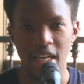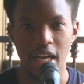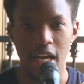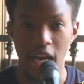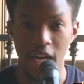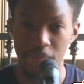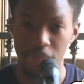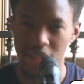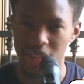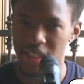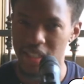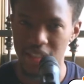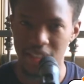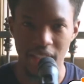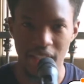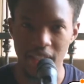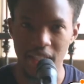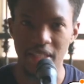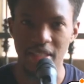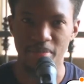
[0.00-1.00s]
And Peter
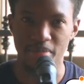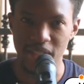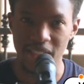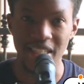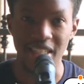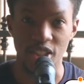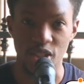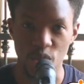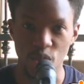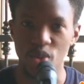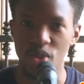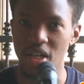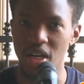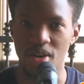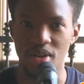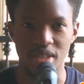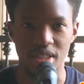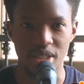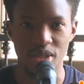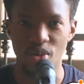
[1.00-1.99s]
said, Peter stood
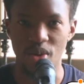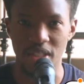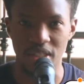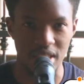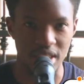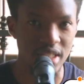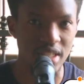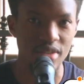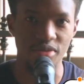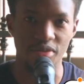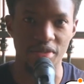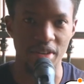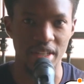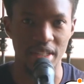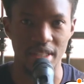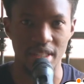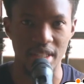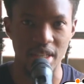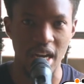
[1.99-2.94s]
out. He was different.